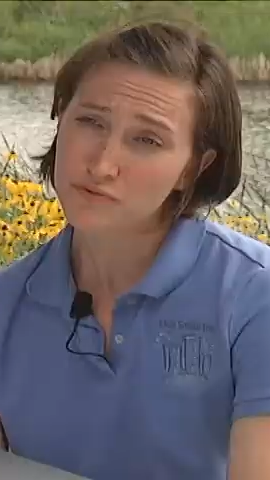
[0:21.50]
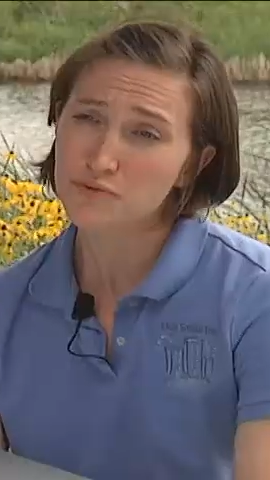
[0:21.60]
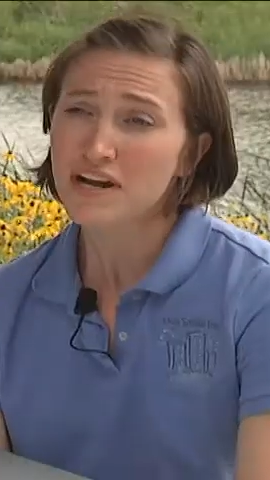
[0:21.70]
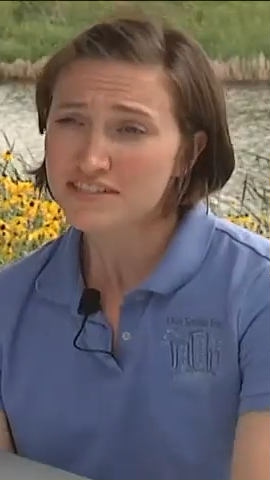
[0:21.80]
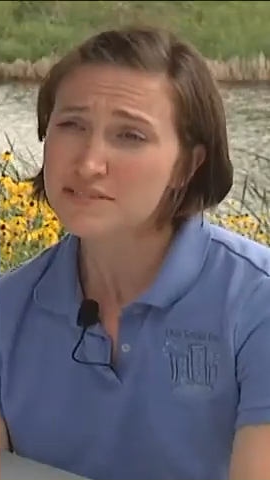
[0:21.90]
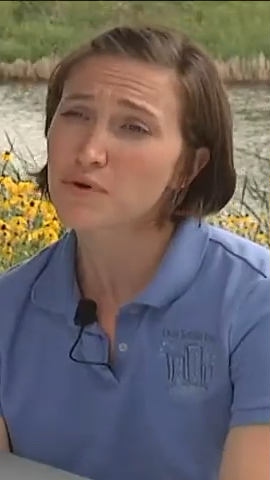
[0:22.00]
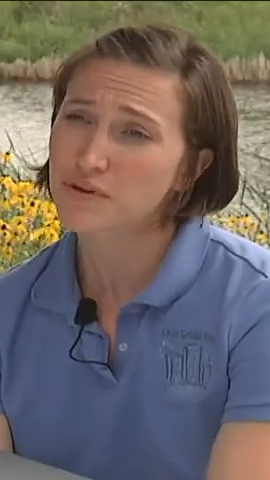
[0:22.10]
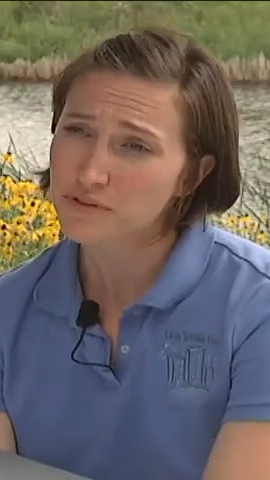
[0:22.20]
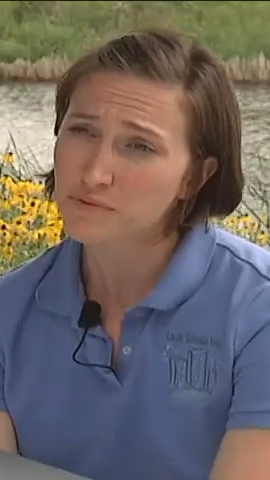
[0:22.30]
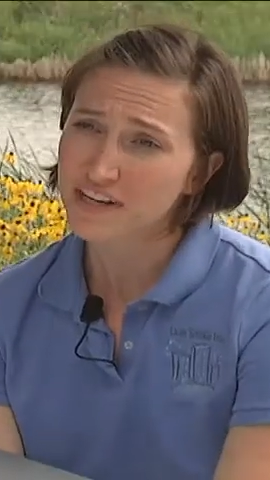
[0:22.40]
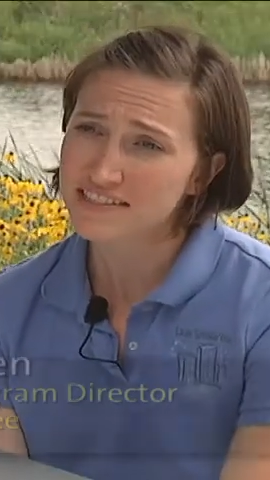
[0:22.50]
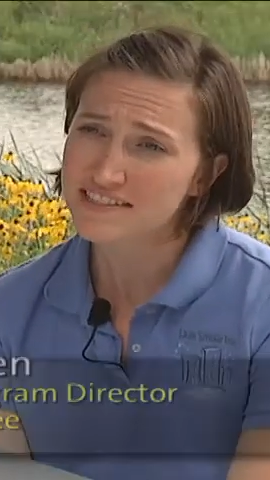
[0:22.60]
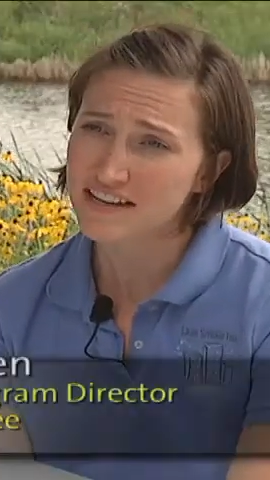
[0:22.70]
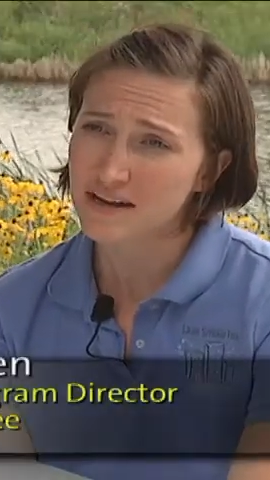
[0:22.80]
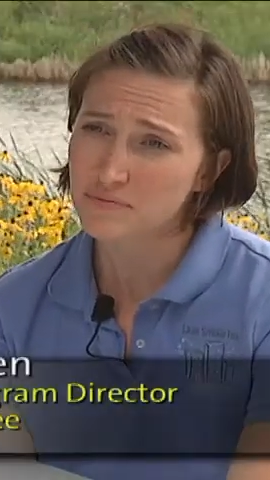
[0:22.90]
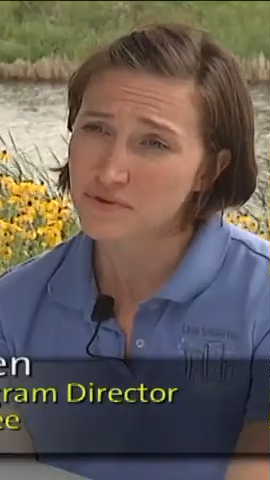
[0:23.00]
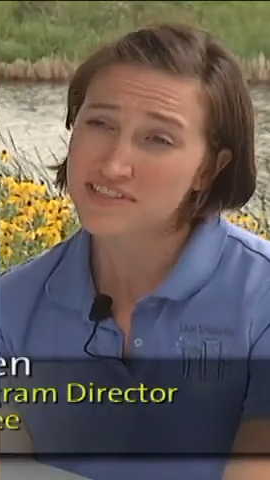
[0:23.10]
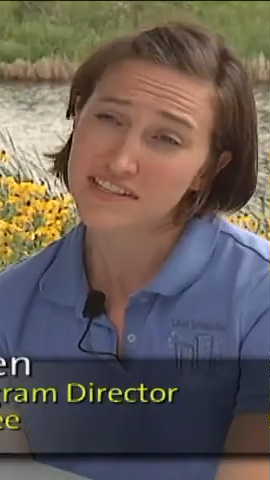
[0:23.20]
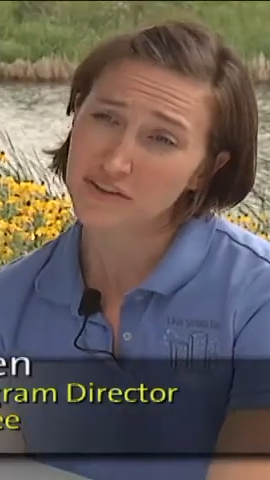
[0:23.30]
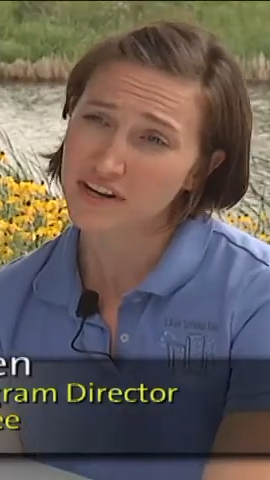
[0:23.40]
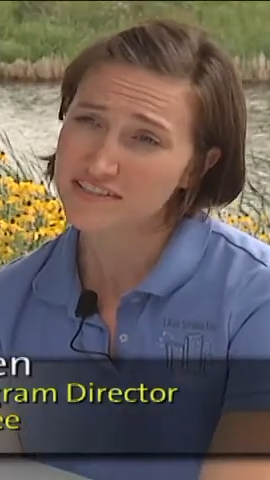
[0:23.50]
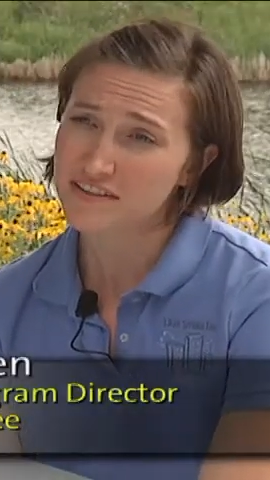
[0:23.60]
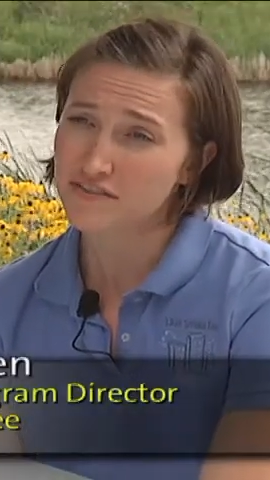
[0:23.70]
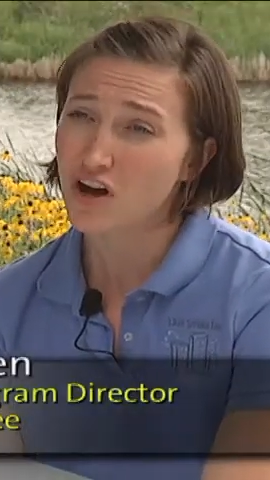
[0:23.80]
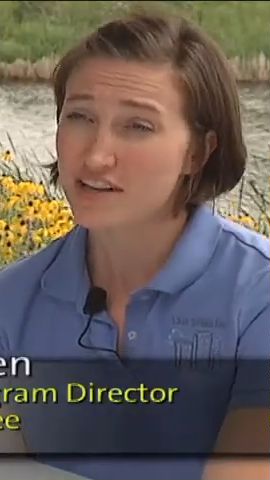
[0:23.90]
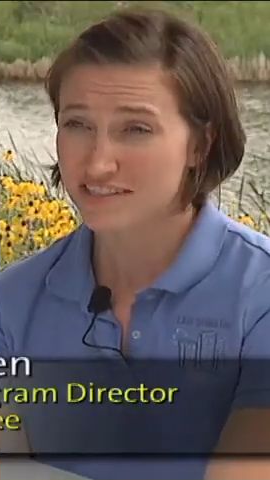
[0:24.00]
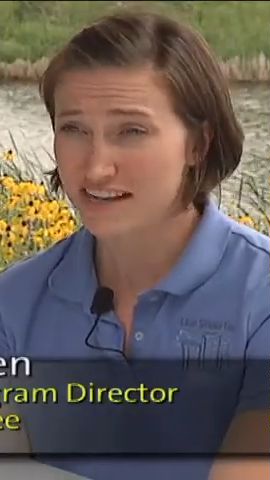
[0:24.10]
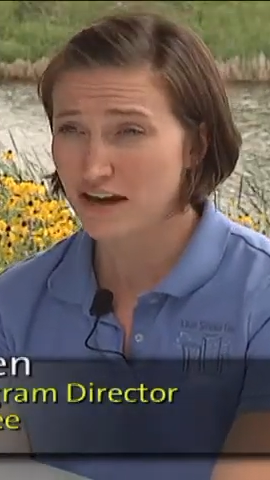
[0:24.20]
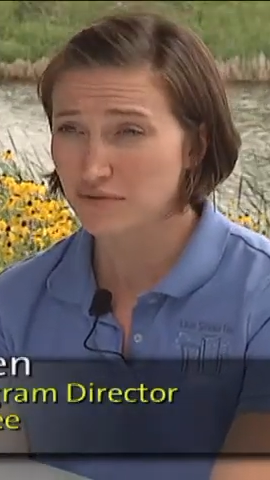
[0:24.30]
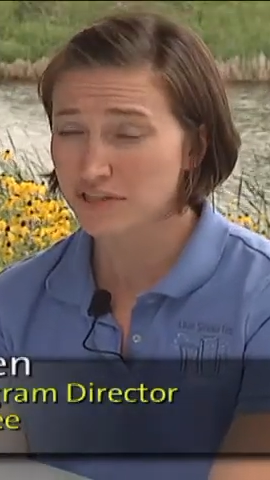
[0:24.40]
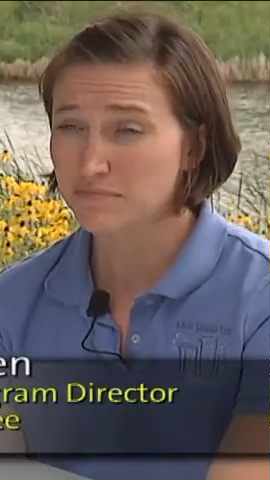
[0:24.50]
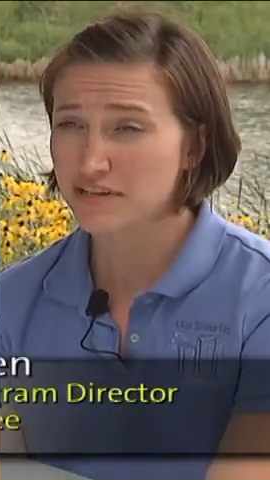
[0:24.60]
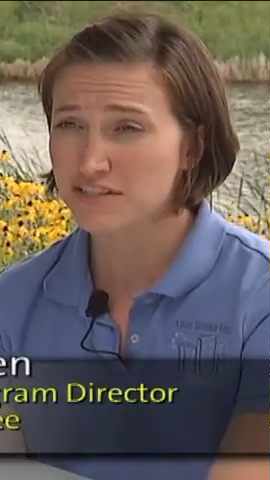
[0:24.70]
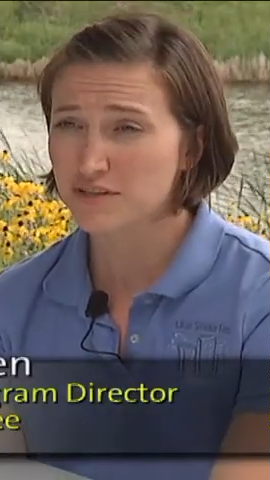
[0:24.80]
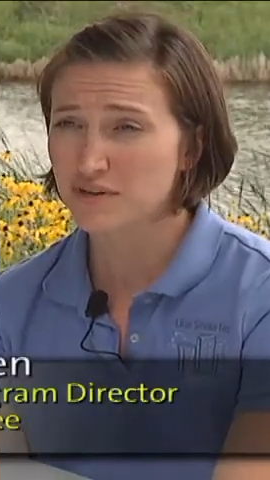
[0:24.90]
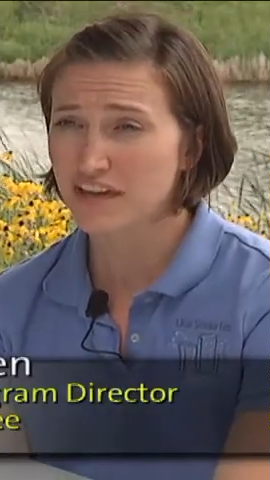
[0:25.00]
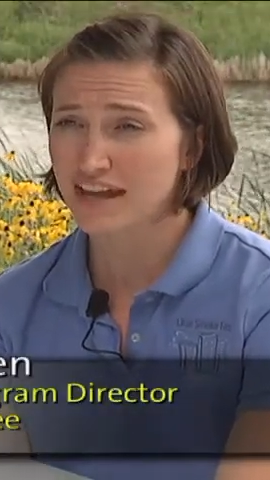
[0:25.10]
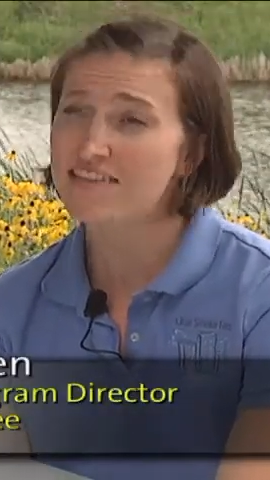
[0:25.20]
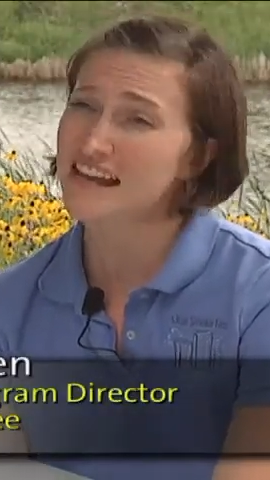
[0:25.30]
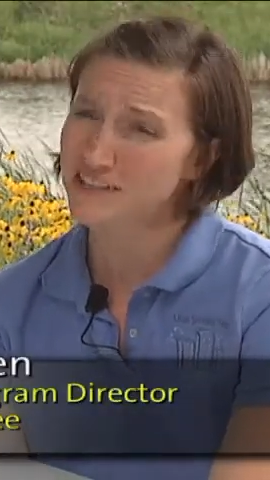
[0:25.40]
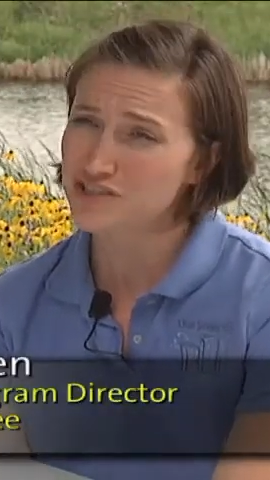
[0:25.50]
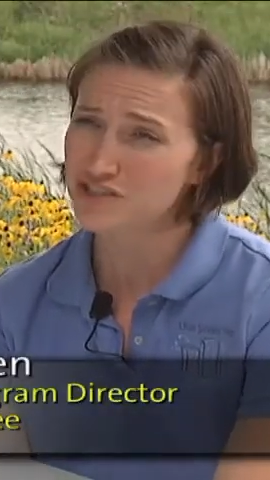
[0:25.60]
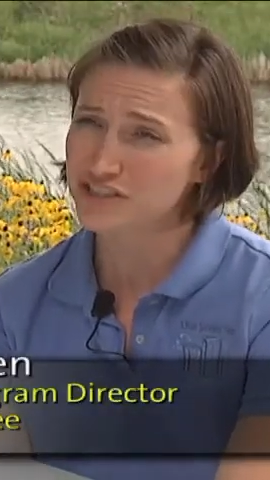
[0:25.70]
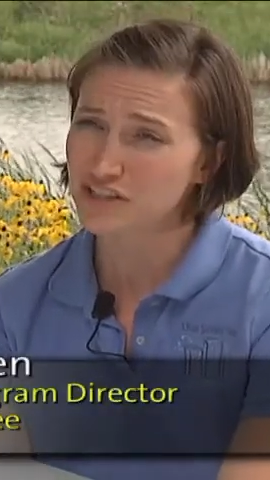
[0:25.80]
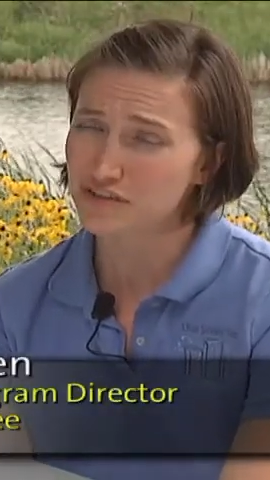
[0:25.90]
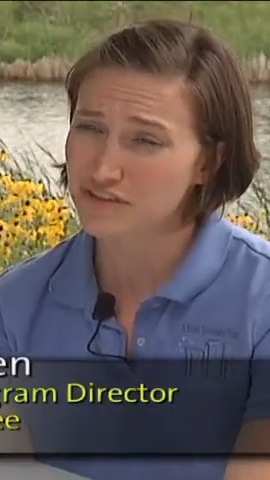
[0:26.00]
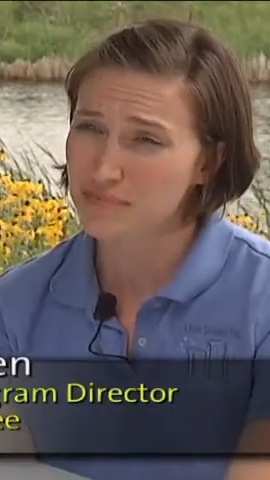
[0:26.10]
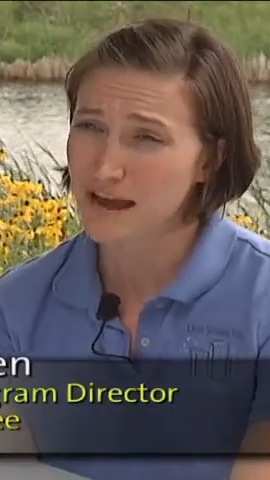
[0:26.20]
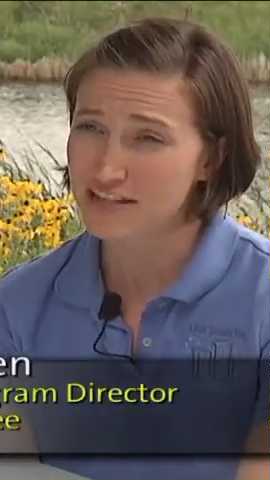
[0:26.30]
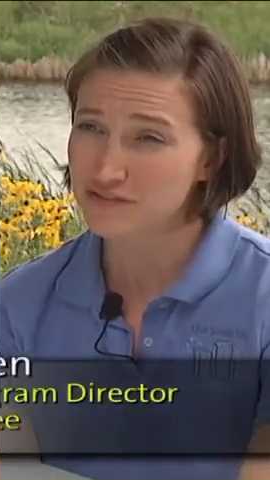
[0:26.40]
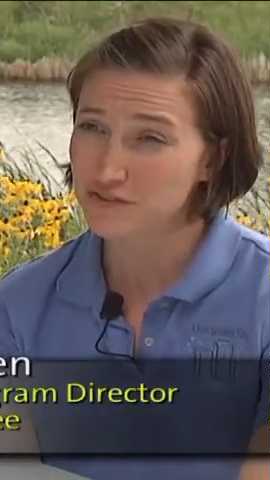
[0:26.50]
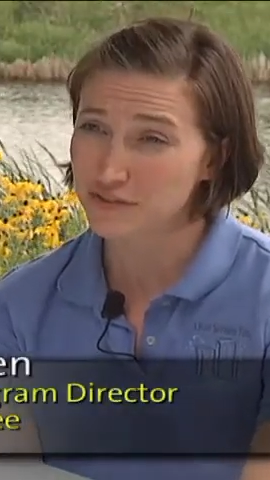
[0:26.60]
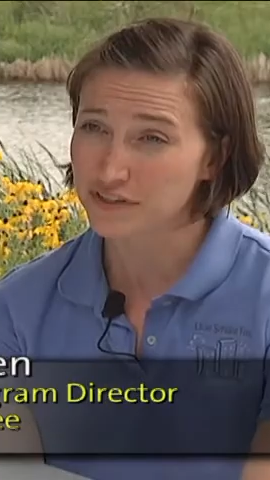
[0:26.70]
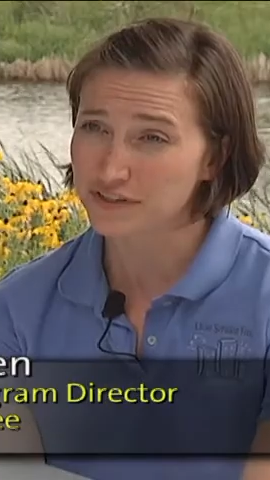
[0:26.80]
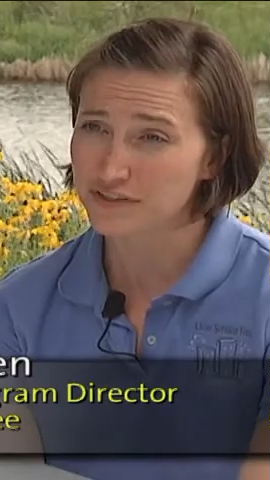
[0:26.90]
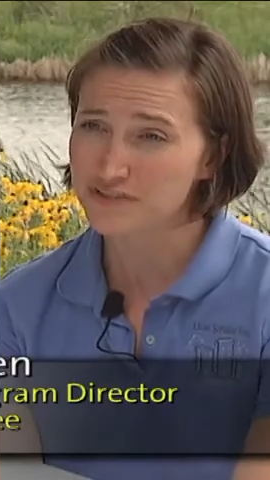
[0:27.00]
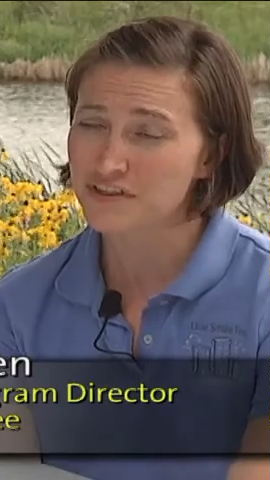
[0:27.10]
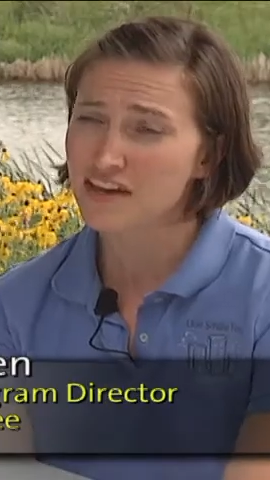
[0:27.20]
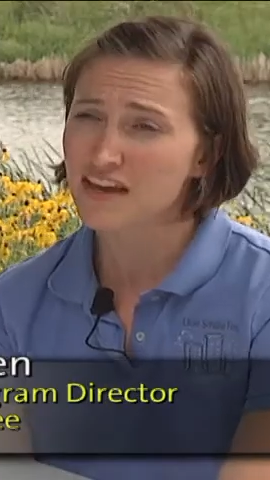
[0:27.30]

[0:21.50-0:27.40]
Direct smoking rates um, with cigarettes have gone down in Minnesota and nationally over the past few years.